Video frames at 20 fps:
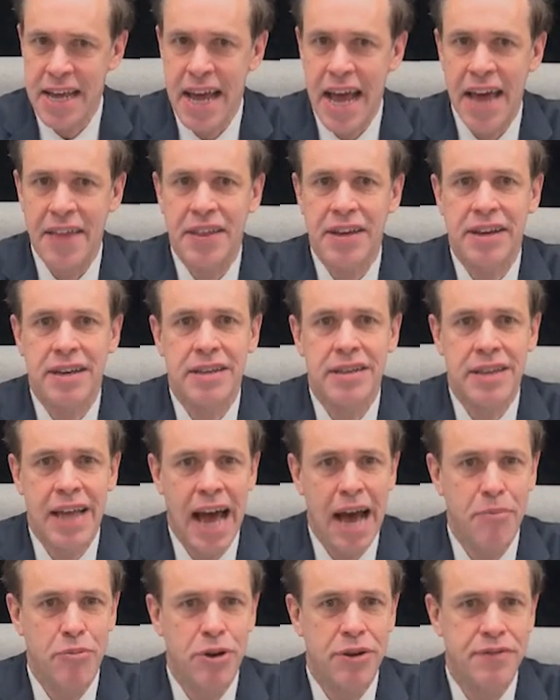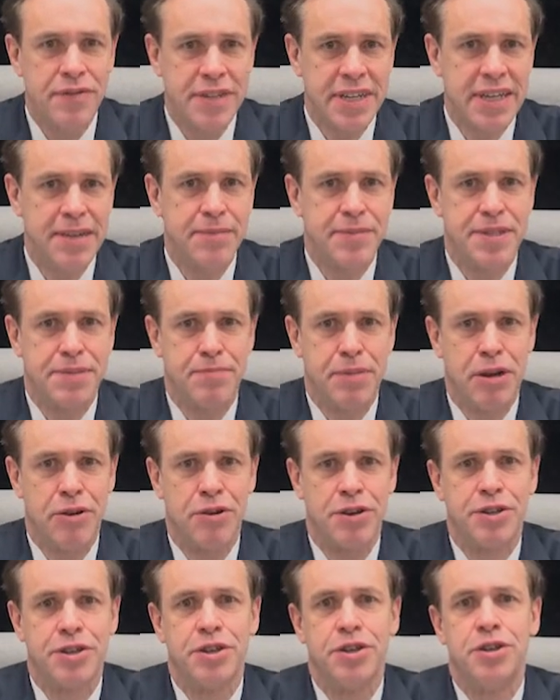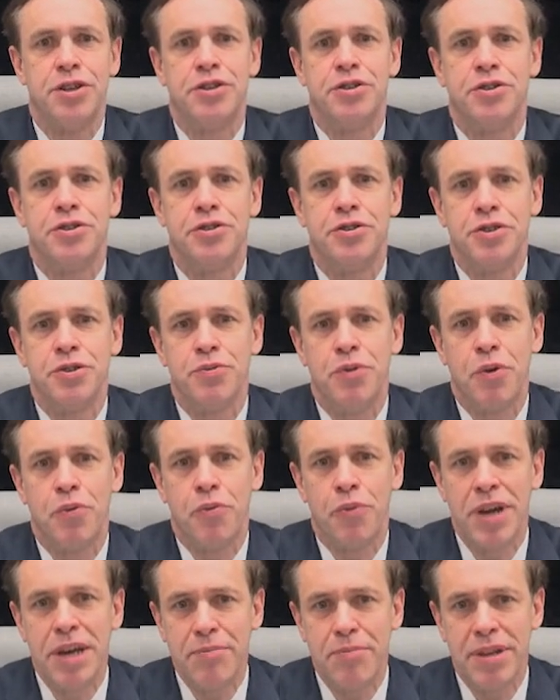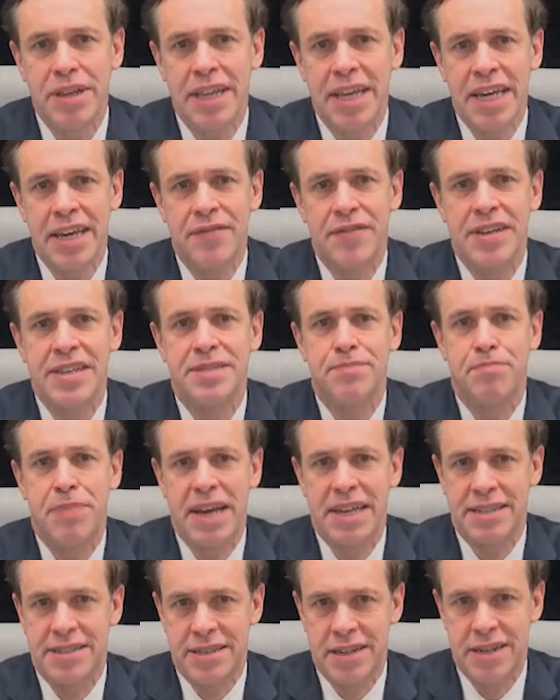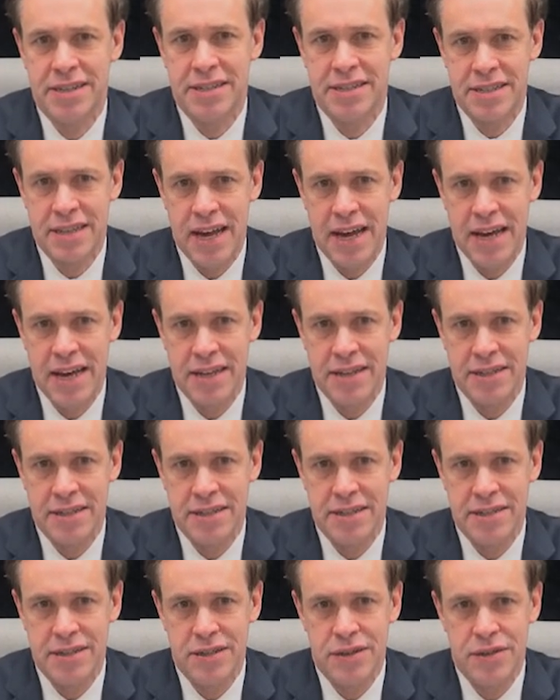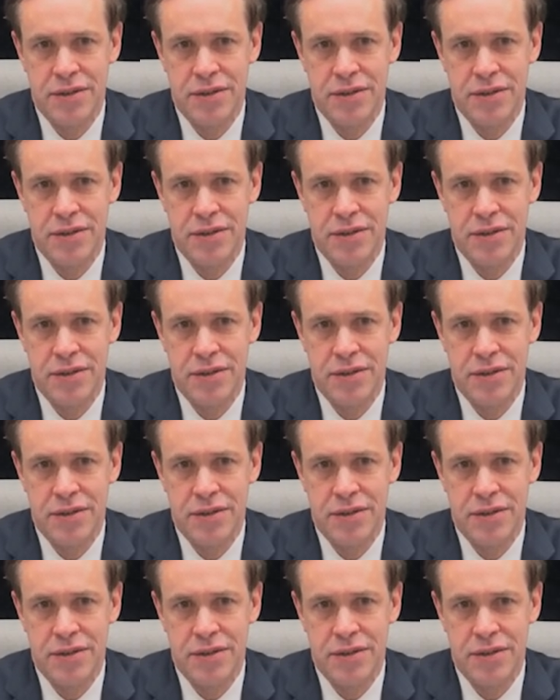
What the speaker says: and the collaborative team spirit to do what we believe is based on science.